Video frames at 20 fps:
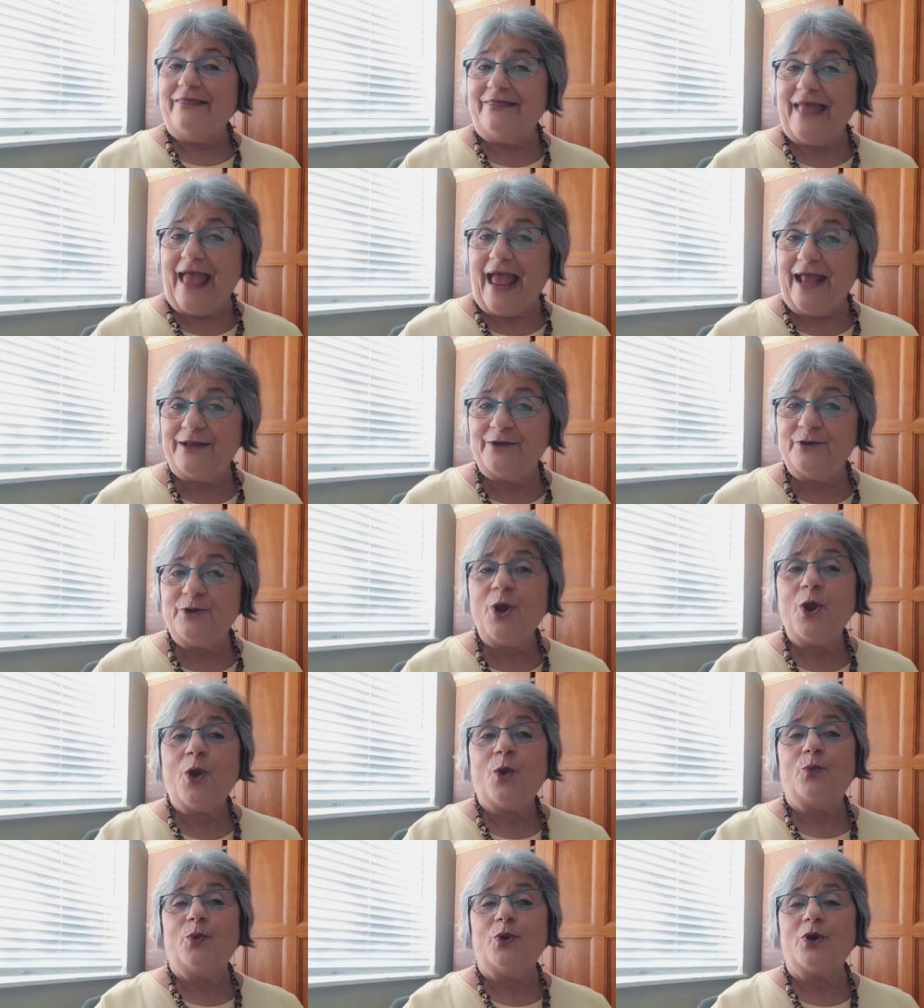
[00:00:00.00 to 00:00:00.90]

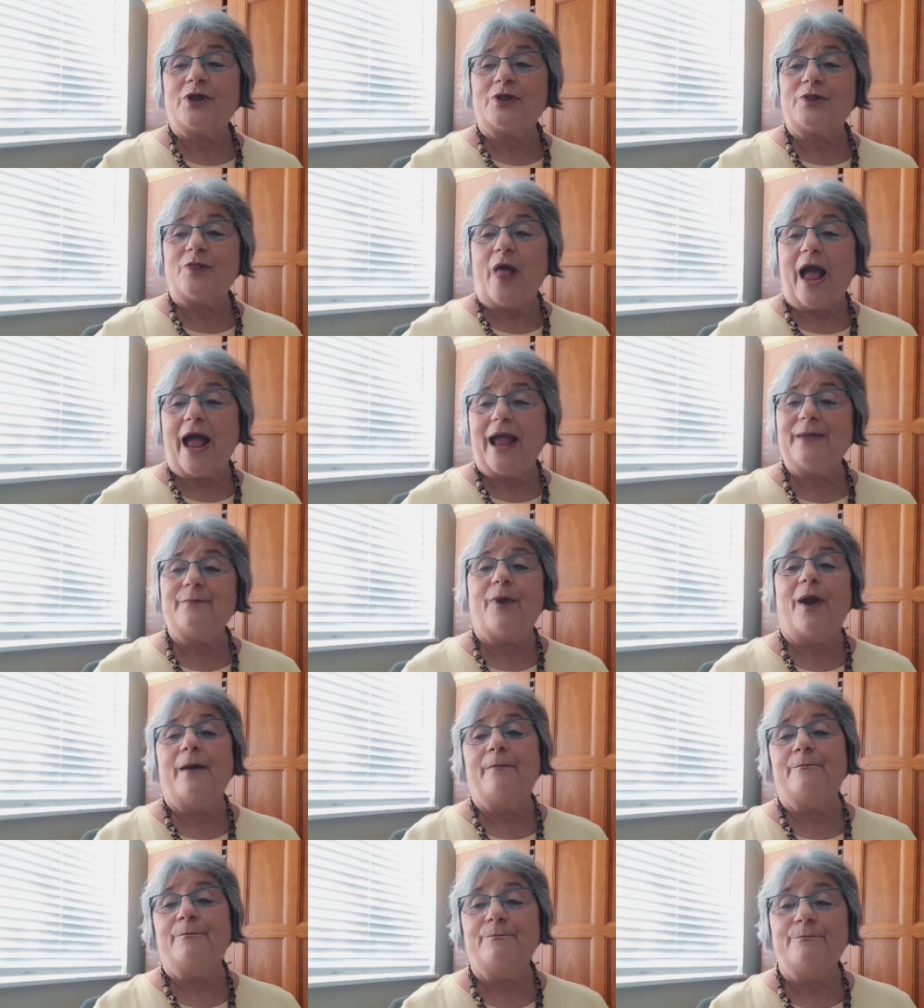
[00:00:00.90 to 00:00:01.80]
Then we'll climb
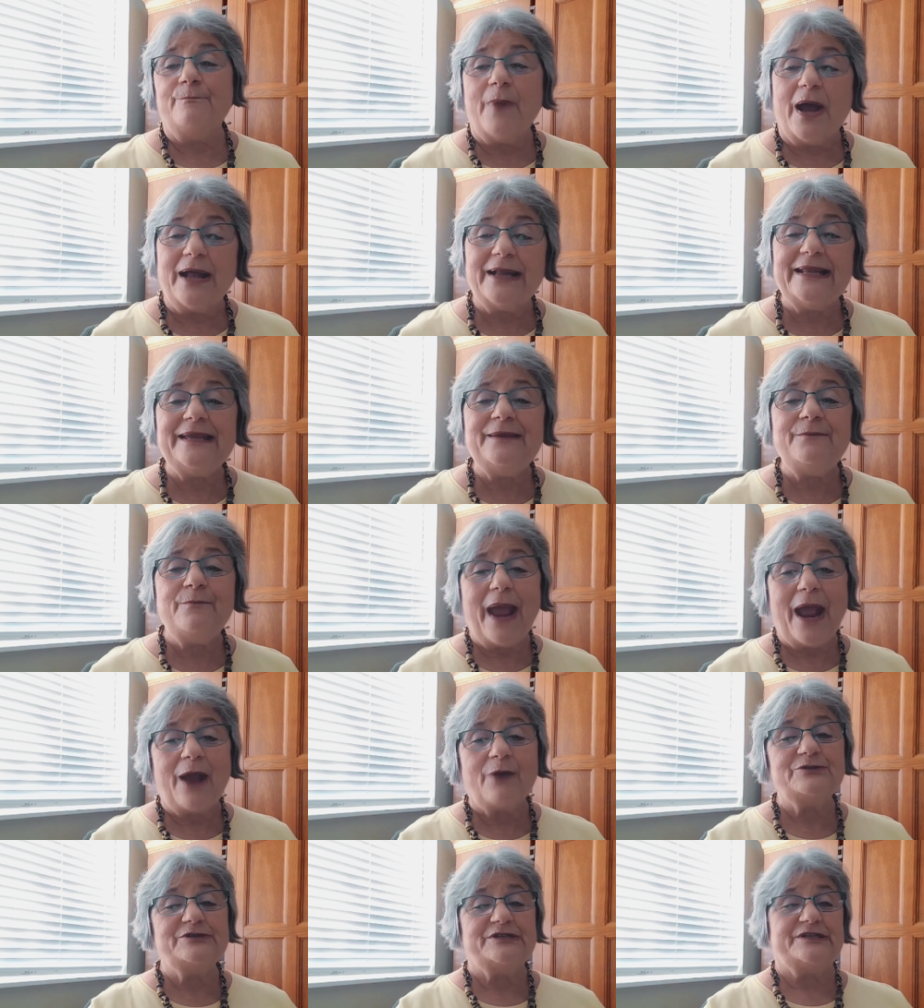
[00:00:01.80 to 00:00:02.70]
a muddy
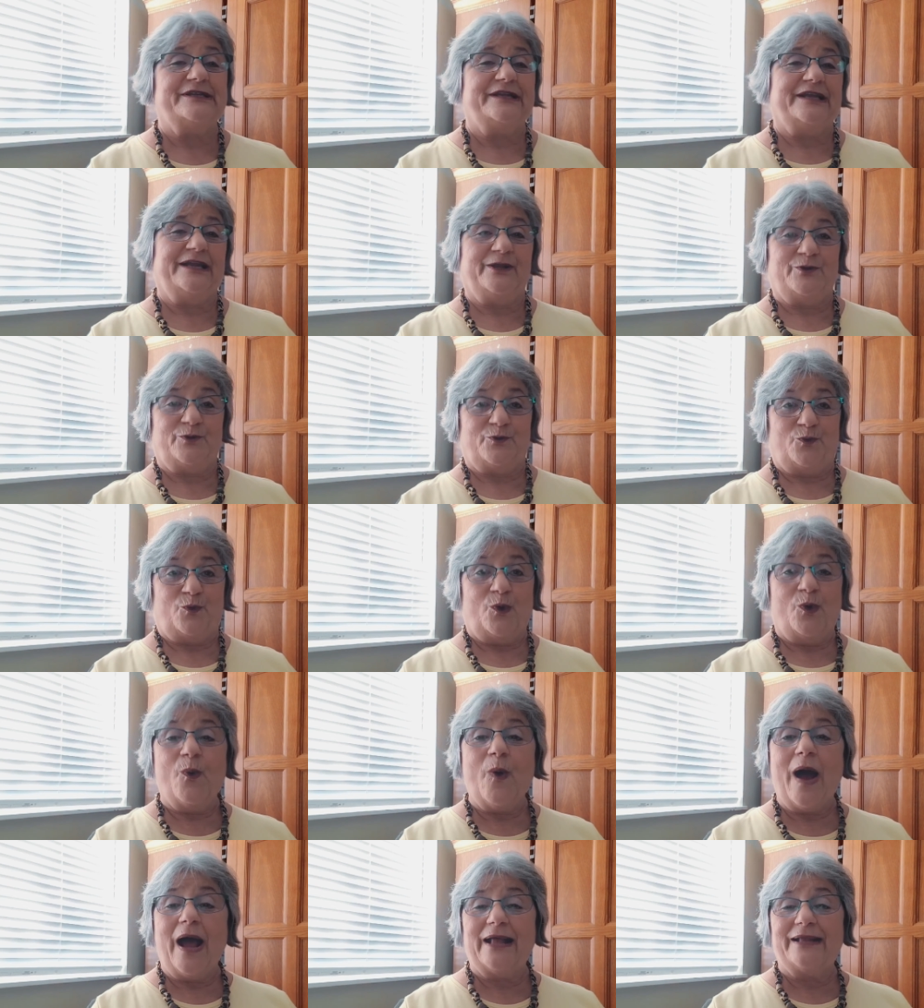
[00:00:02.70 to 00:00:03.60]
mountain in
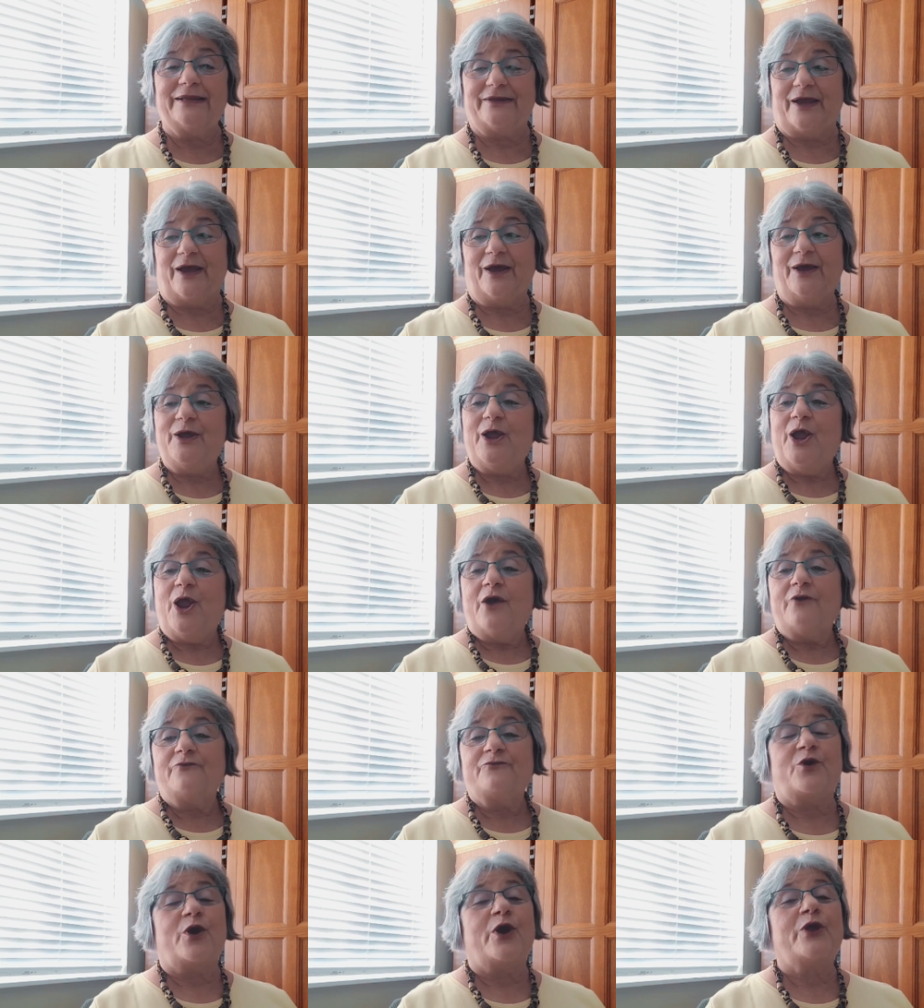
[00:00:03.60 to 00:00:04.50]
Rwanda
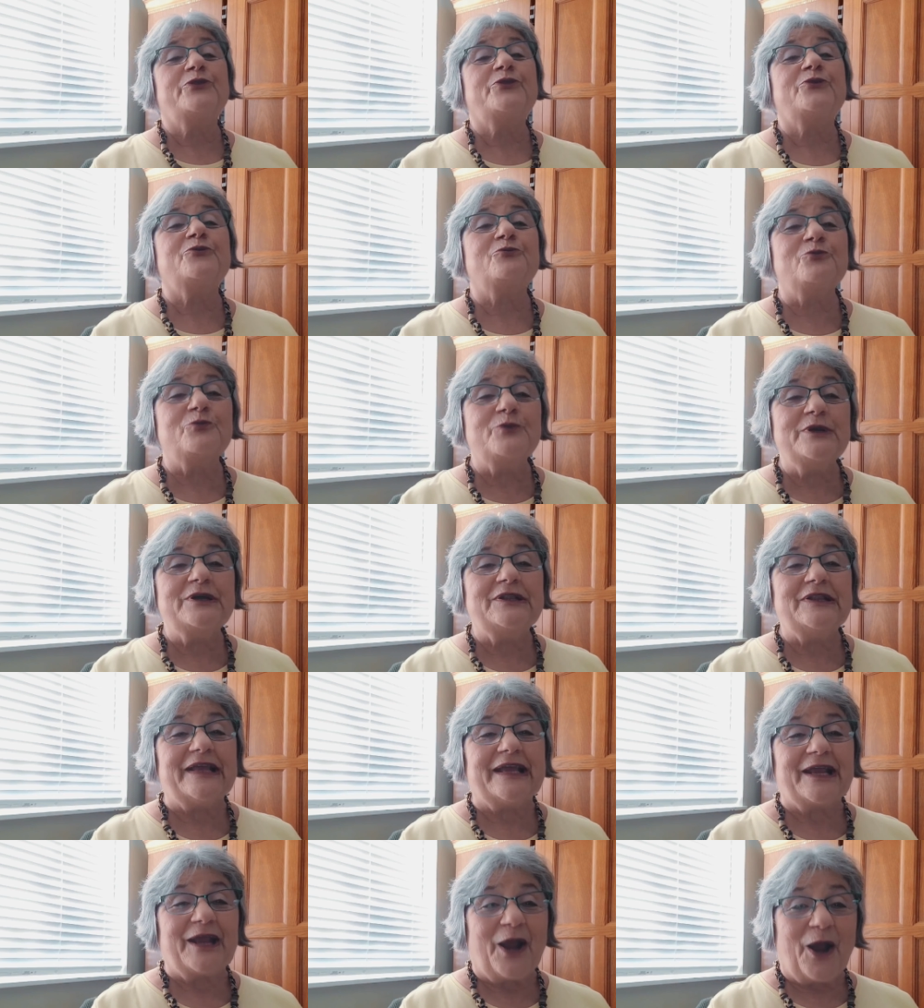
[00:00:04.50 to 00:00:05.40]
for a
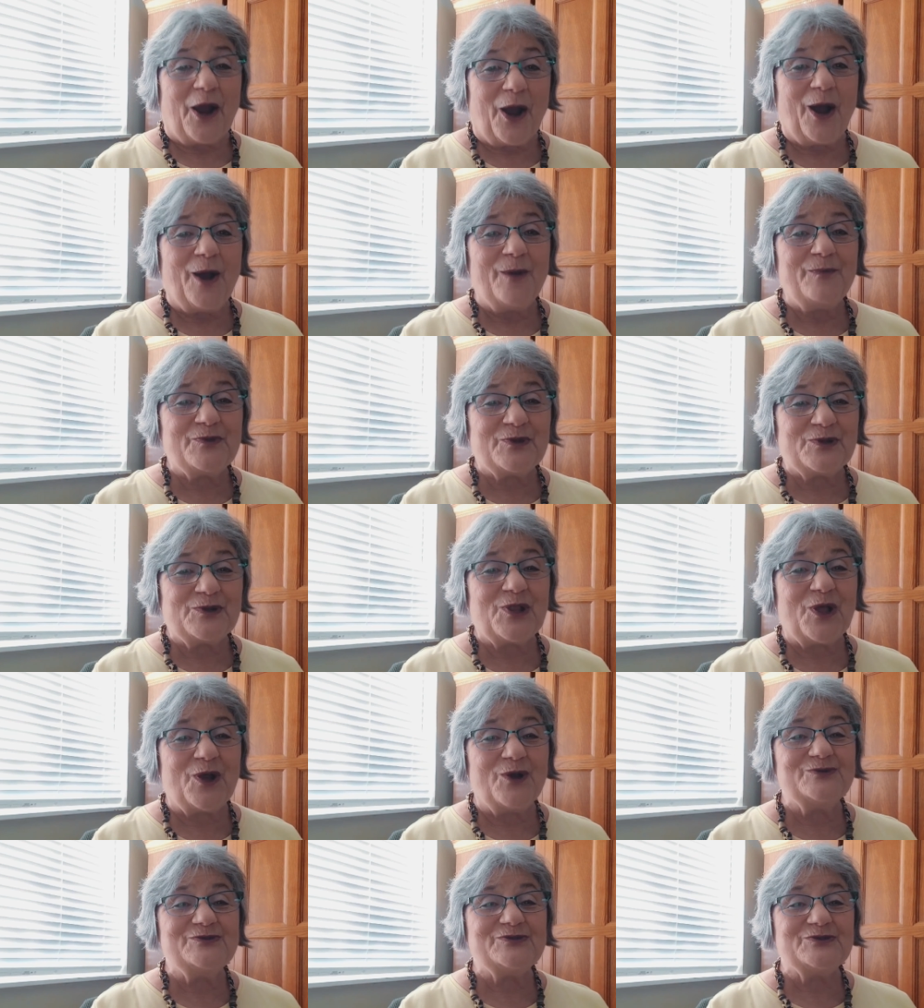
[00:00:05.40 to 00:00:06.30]
thrilling
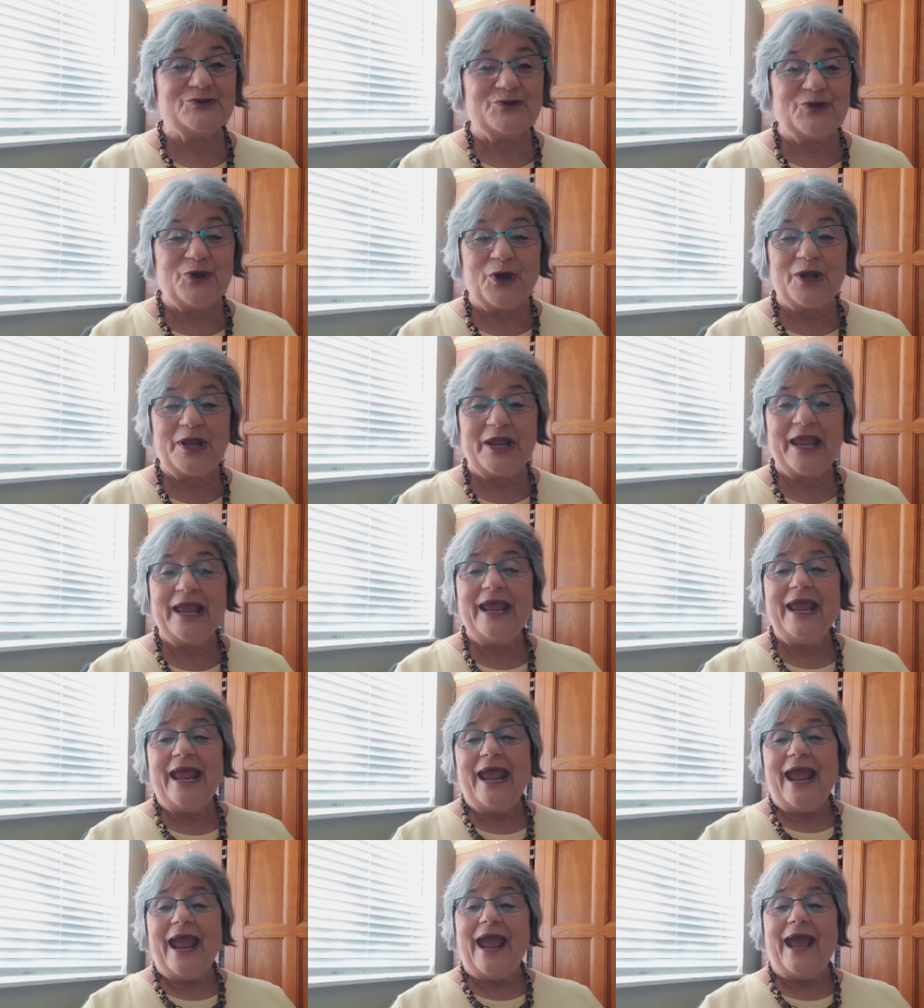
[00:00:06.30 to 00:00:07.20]
up-close look
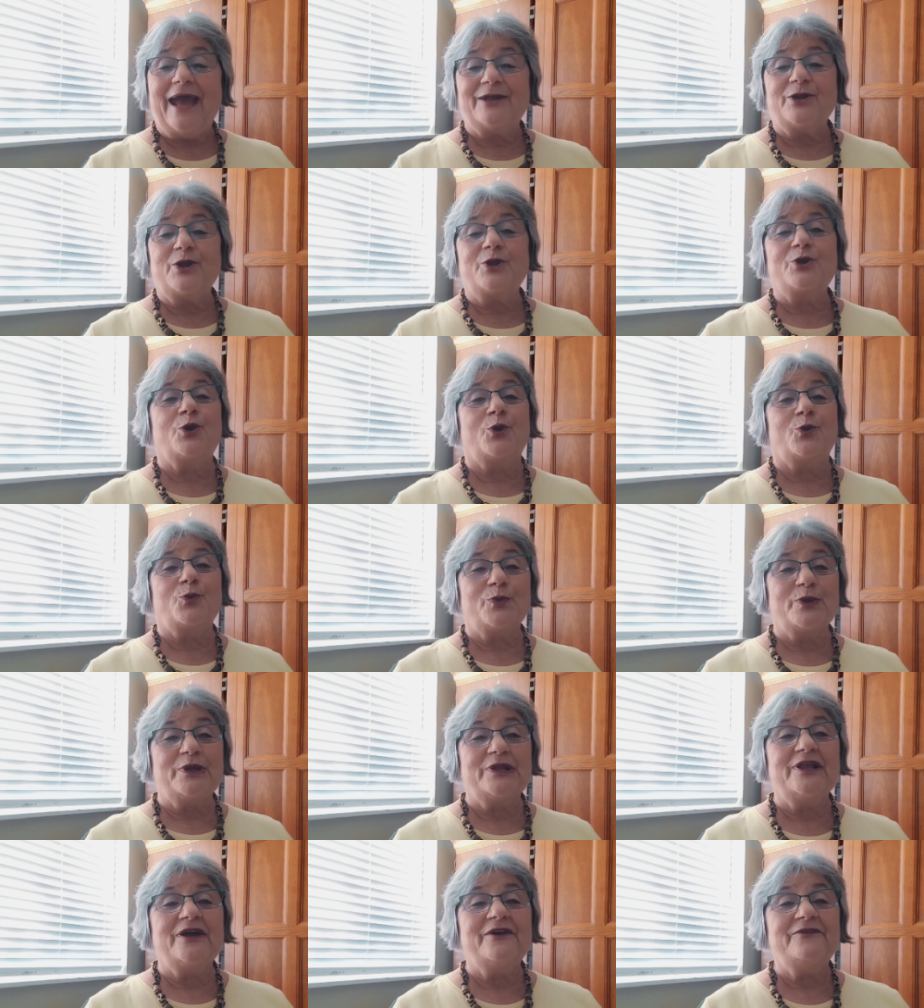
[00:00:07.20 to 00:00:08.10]
at a
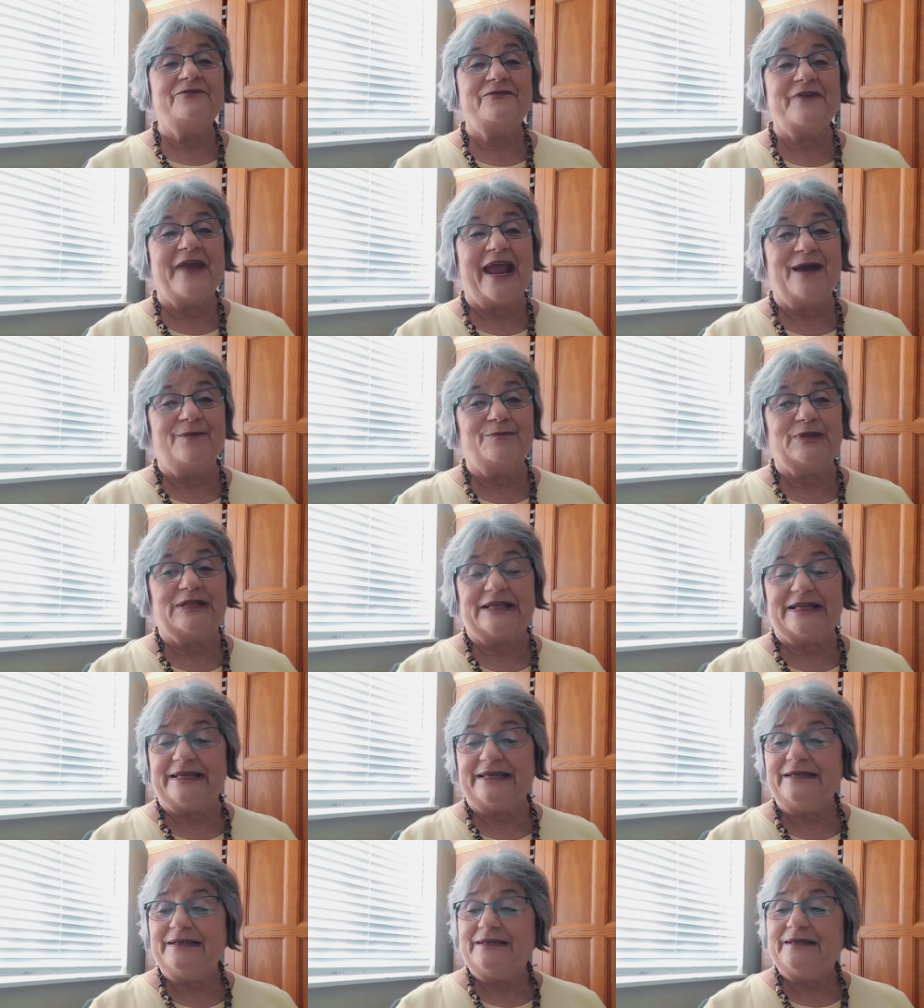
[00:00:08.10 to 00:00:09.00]
gorilla
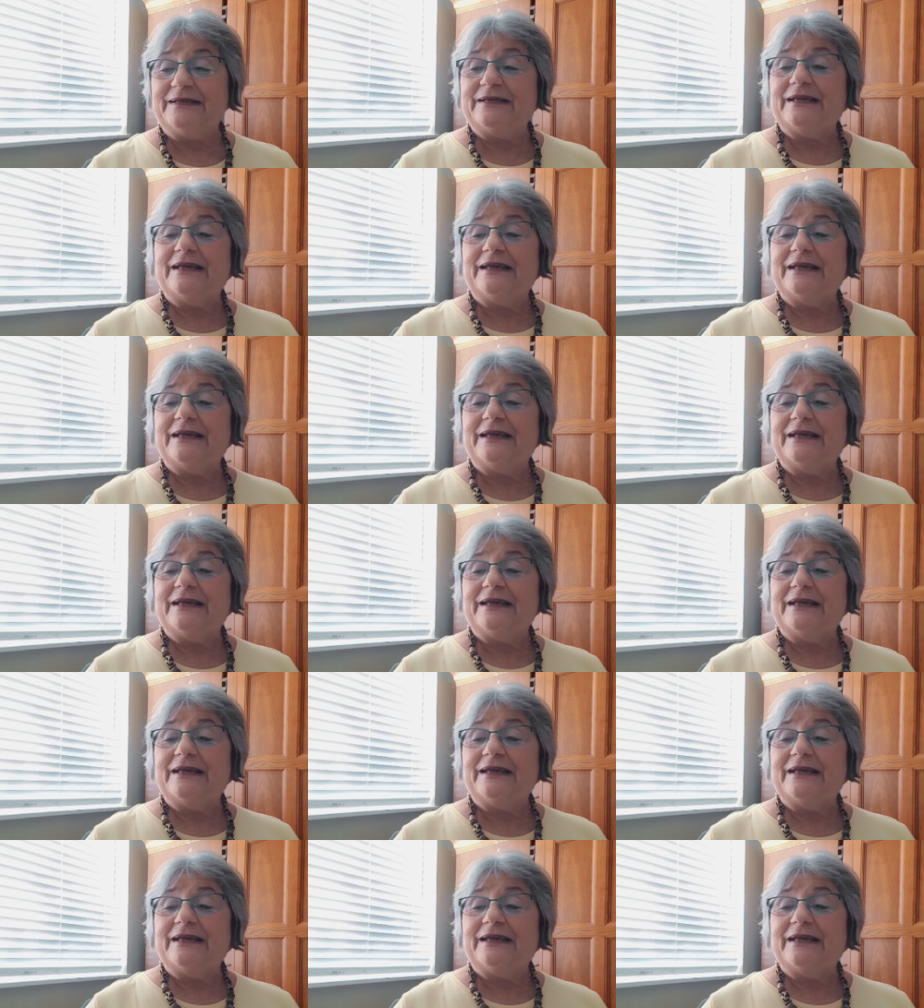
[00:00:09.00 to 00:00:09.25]
family.